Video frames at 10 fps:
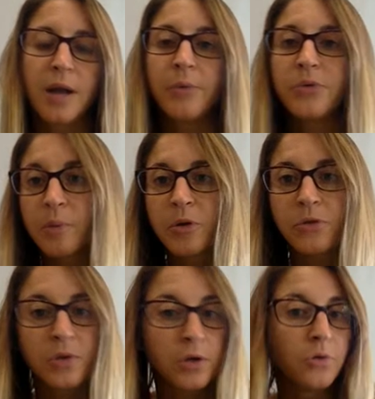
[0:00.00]
And I was able to
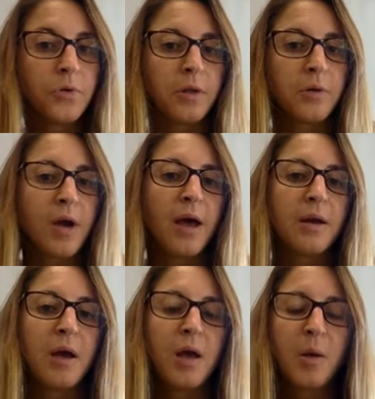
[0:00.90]
see who really read